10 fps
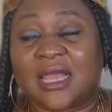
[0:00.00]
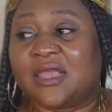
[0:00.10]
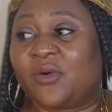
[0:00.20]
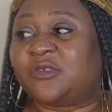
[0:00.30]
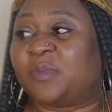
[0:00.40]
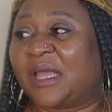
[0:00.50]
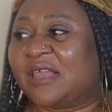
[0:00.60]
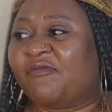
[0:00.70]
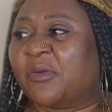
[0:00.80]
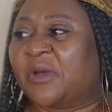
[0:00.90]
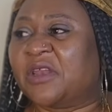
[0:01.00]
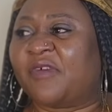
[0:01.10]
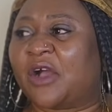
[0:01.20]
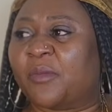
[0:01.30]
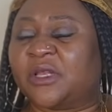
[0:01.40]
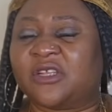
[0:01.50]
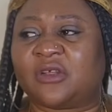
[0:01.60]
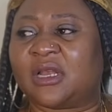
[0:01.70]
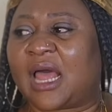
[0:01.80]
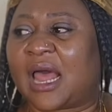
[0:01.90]
He was begging for money for
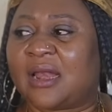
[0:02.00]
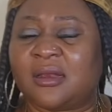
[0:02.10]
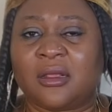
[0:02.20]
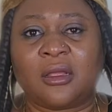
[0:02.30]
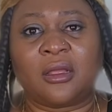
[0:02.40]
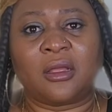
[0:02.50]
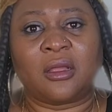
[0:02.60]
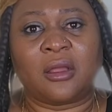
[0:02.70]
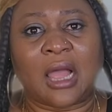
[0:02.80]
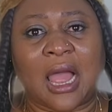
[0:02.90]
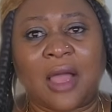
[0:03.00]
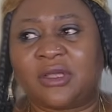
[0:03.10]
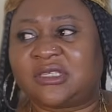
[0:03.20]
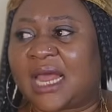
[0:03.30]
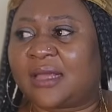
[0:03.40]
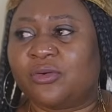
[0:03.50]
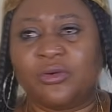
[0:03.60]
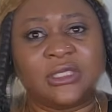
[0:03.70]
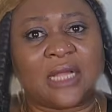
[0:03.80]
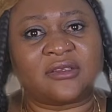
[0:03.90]
accommodation. And I was like,
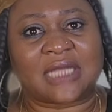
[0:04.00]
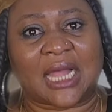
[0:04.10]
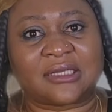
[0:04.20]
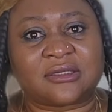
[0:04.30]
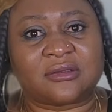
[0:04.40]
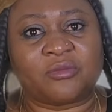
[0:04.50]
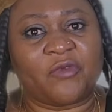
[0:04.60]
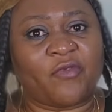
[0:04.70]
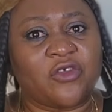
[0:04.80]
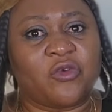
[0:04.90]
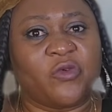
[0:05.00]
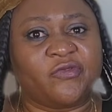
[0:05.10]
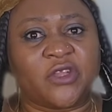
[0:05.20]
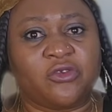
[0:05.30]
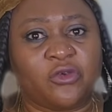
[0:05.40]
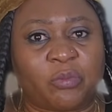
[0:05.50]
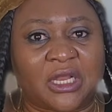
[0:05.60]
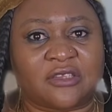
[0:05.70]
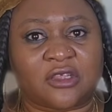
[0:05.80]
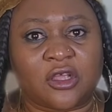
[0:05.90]
who does that? Before you move to a new
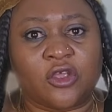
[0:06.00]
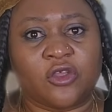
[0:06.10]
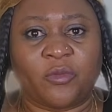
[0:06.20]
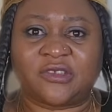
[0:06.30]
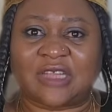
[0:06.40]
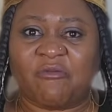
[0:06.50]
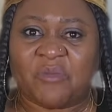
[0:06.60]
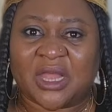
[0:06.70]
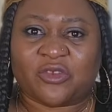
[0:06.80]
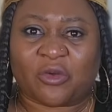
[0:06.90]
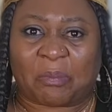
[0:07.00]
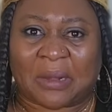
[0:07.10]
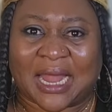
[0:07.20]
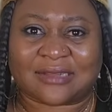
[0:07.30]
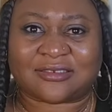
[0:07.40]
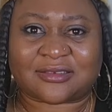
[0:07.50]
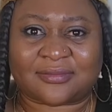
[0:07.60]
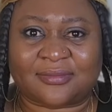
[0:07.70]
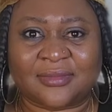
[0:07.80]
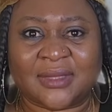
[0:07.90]
place, you must have made your plans.
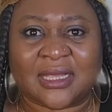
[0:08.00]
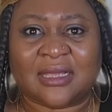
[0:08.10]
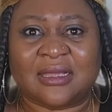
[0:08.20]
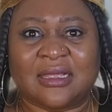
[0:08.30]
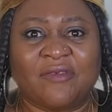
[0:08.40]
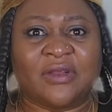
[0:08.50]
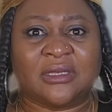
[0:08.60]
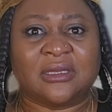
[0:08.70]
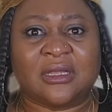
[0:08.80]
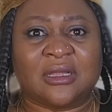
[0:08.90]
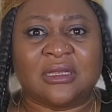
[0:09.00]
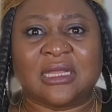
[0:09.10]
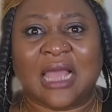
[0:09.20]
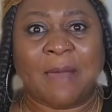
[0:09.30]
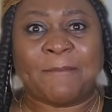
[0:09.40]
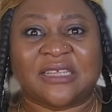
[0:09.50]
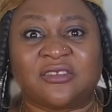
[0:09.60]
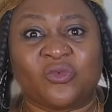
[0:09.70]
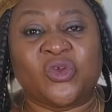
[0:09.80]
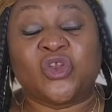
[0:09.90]
Even the
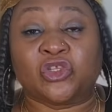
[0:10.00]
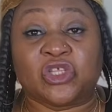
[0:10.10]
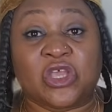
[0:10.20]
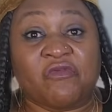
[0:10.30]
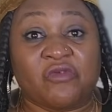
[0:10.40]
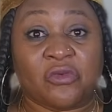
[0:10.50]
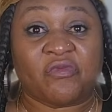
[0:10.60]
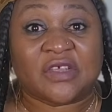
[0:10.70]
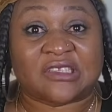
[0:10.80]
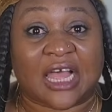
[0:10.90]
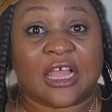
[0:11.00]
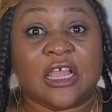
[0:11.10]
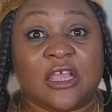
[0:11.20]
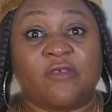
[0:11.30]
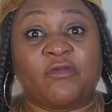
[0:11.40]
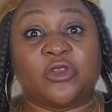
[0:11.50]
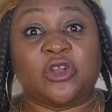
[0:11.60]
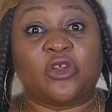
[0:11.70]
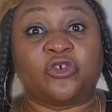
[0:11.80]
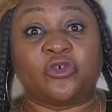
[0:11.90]
embassy would not give you visa if you
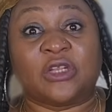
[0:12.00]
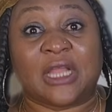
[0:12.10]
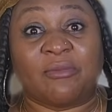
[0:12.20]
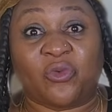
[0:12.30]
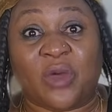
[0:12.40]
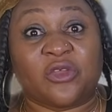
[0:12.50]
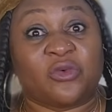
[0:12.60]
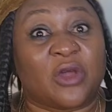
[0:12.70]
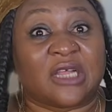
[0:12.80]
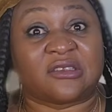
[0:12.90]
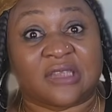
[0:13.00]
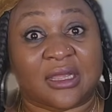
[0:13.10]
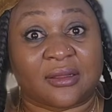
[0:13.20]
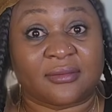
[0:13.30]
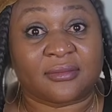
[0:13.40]
did not show them where you're going to stay.